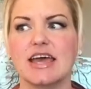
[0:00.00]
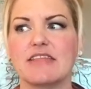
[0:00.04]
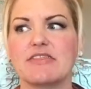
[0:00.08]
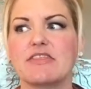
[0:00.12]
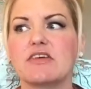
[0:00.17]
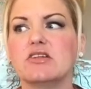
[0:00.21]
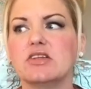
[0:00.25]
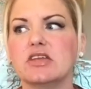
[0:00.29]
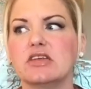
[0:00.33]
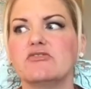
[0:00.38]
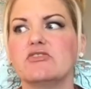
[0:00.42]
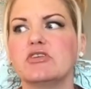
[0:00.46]

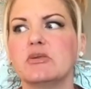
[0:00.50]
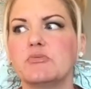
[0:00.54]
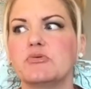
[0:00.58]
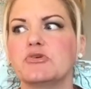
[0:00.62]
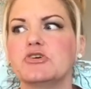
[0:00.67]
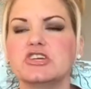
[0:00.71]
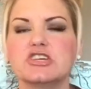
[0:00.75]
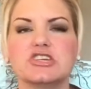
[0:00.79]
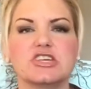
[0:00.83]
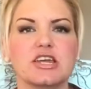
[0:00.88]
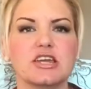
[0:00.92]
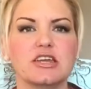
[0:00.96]
They'll even
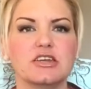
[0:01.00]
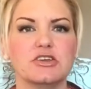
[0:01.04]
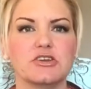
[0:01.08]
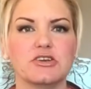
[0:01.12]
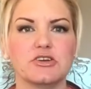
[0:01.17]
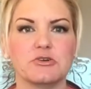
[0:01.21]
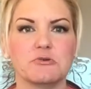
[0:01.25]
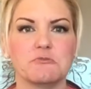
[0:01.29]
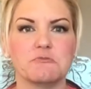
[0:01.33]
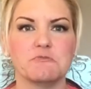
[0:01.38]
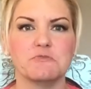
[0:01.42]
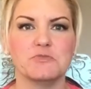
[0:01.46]
appreciate
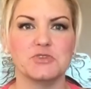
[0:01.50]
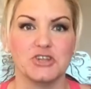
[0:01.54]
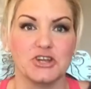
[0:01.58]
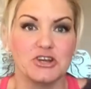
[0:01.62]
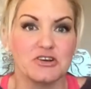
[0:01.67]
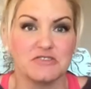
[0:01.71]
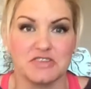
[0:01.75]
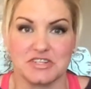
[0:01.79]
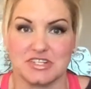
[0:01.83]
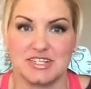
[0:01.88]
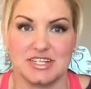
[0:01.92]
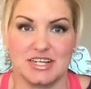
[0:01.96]
your
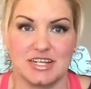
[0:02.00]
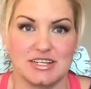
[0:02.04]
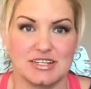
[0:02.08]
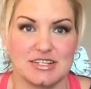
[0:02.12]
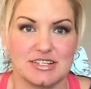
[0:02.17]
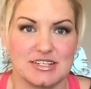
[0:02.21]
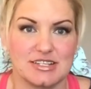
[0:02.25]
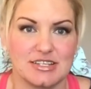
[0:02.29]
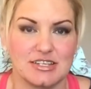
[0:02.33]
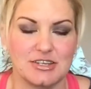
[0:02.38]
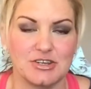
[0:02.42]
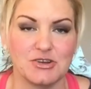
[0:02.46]

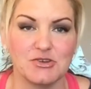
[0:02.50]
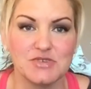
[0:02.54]
nervousness.